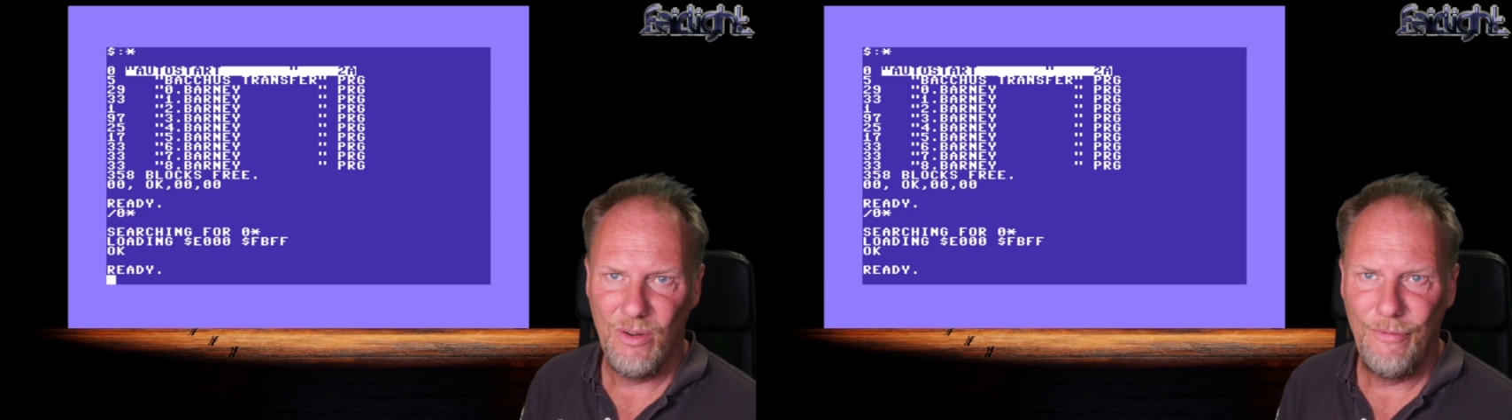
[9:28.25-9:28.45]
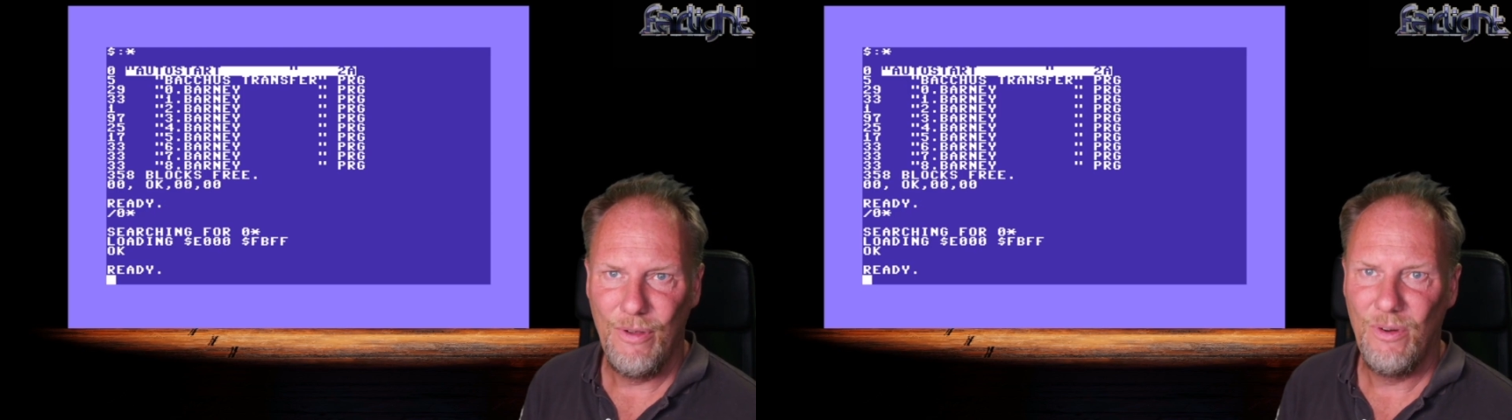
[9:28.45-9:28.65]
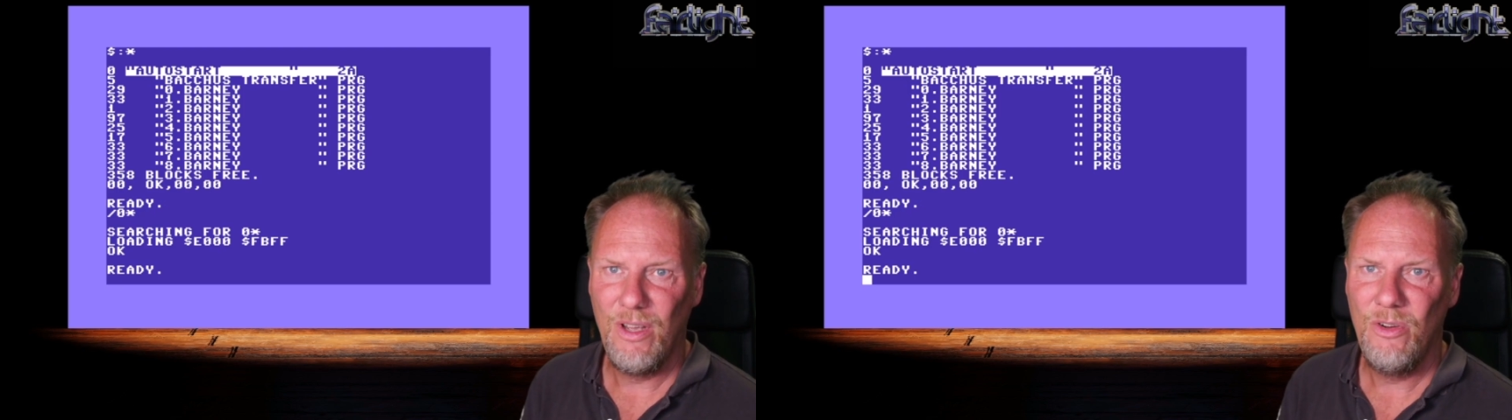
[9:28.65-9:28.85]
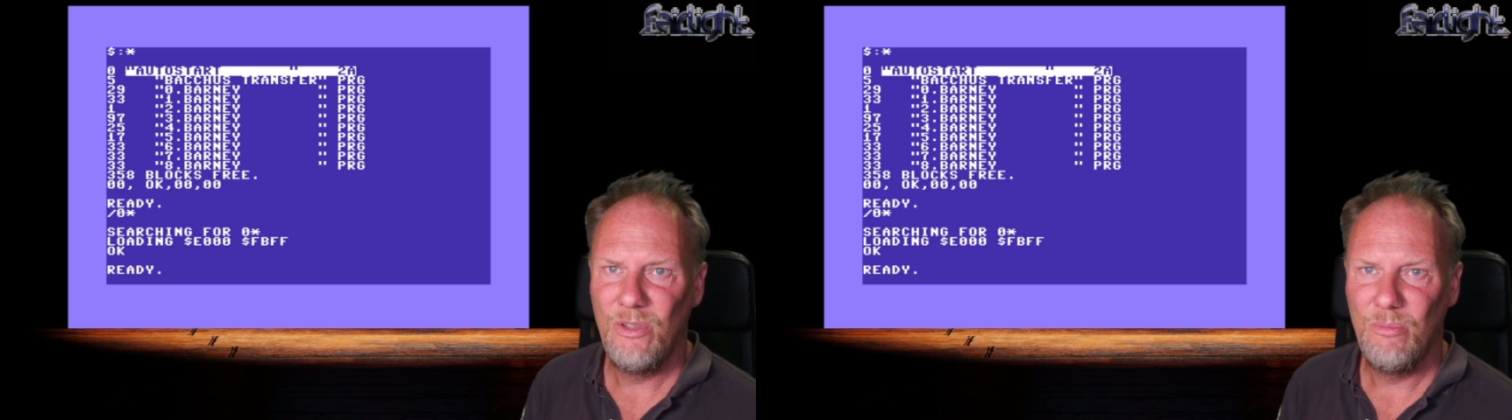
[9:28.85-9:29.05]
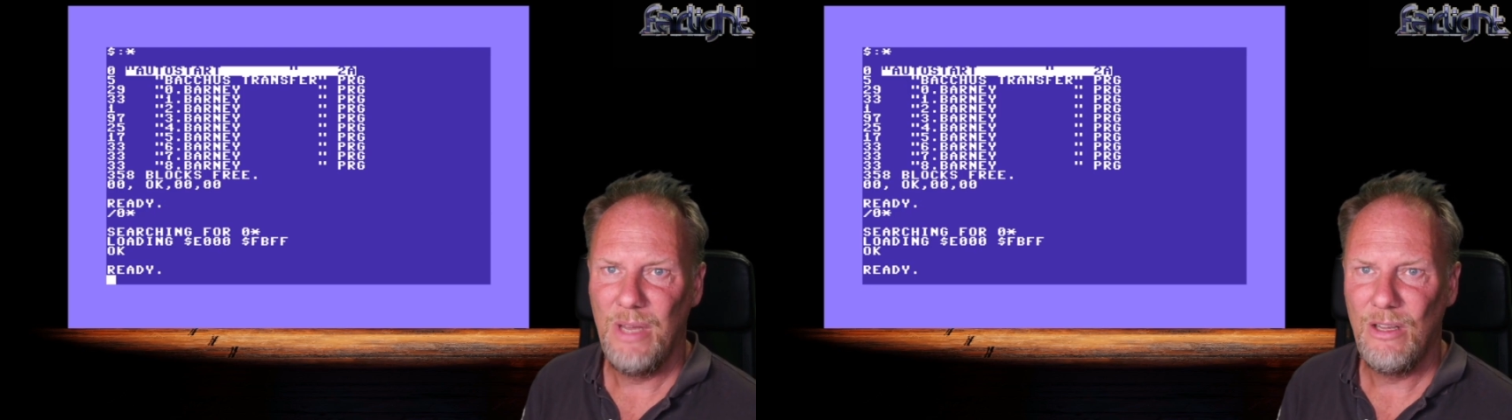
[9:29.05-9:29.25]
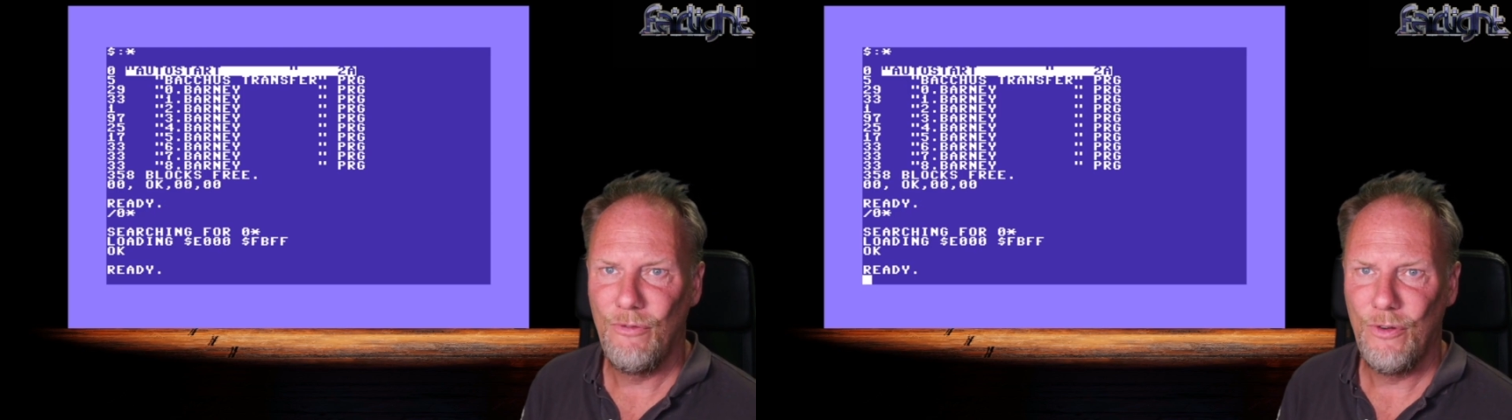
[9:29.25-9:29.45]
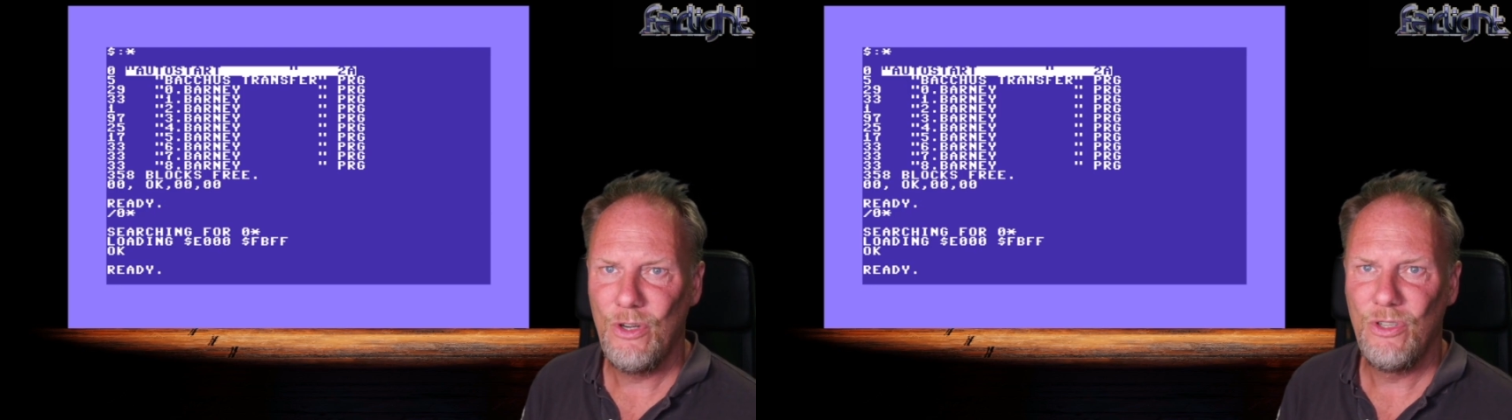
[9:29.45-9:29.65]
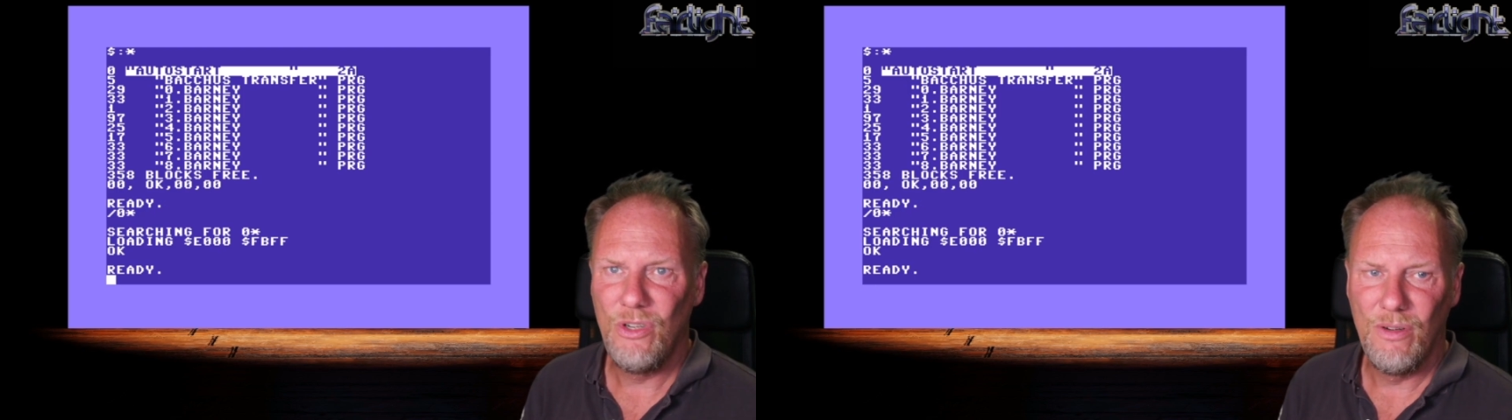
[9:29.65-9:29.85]
if you're going to make a
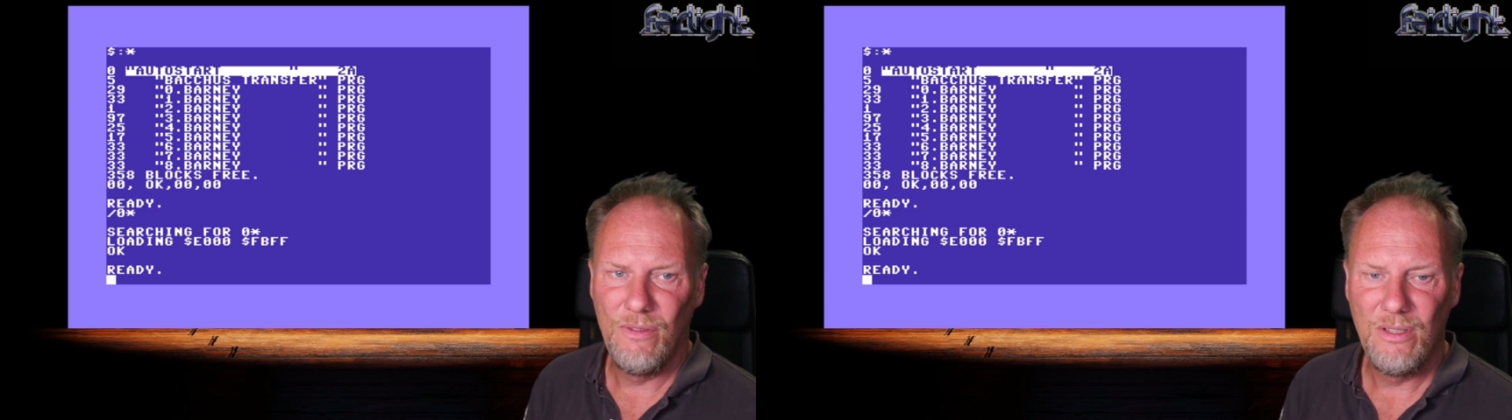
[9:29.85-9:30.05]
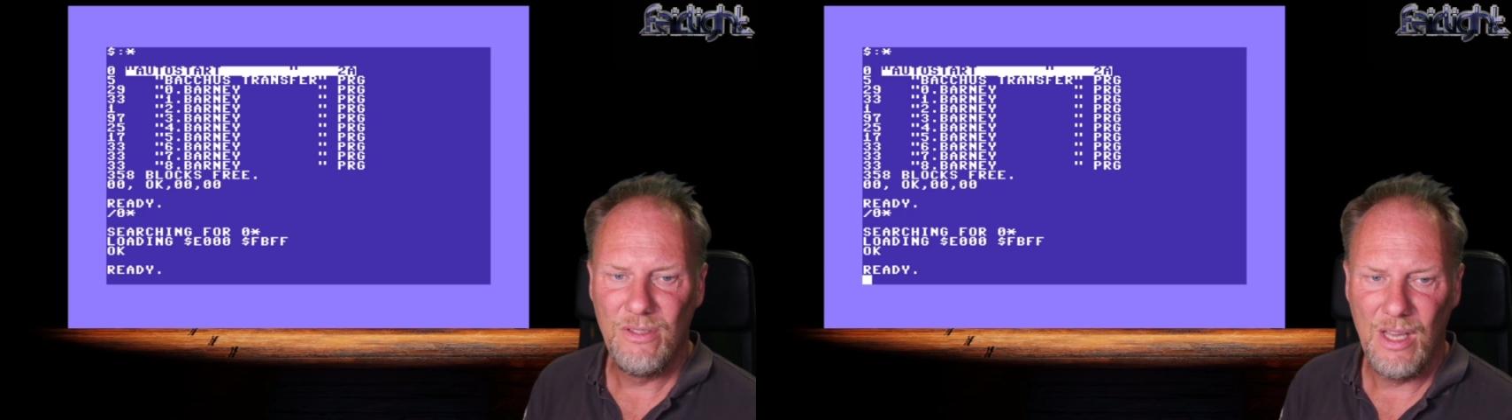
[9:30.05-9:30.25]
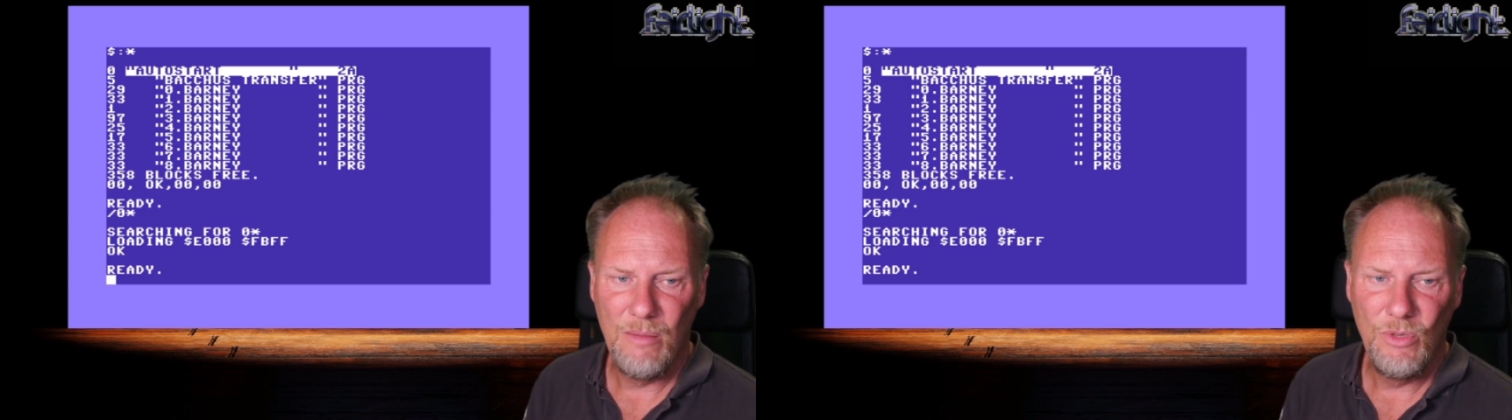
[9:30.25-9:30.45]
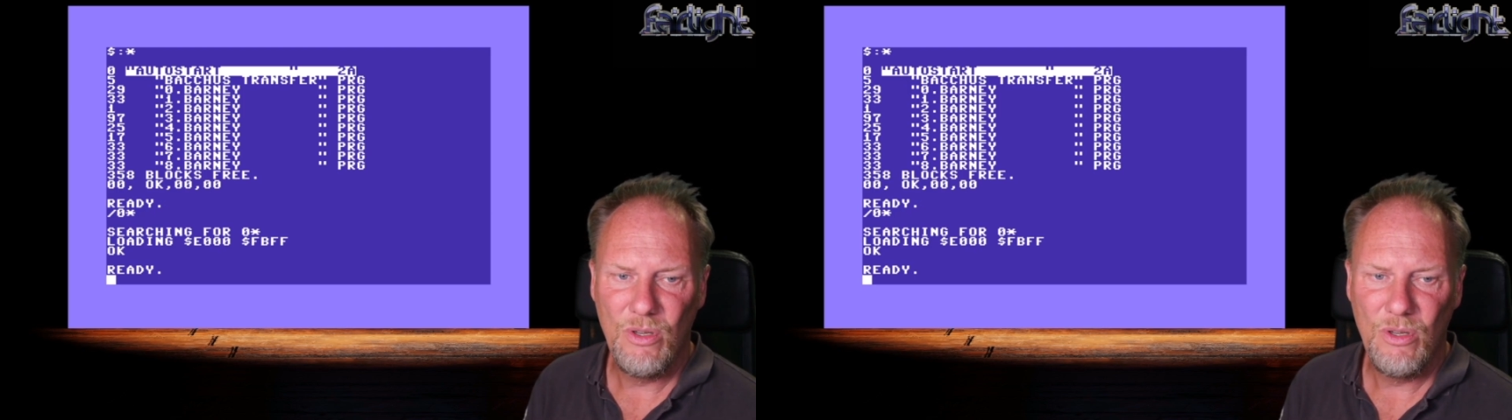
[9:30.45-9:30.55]
version of this game,